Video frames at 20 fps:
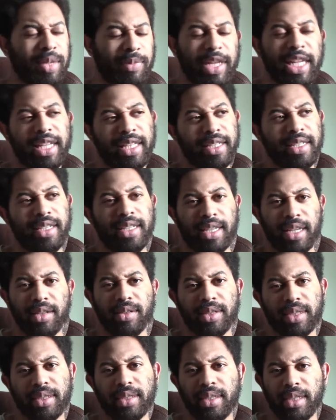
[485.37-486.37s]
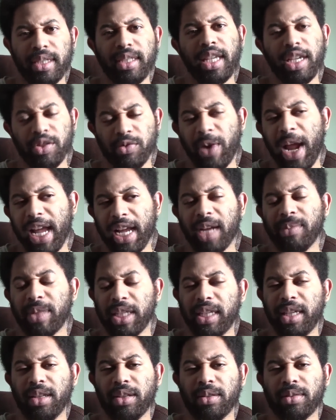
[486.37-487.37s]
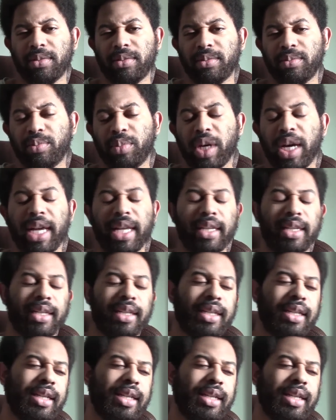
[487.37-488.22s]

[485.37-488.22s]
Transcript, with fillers: I mean, he does rack up the kill, but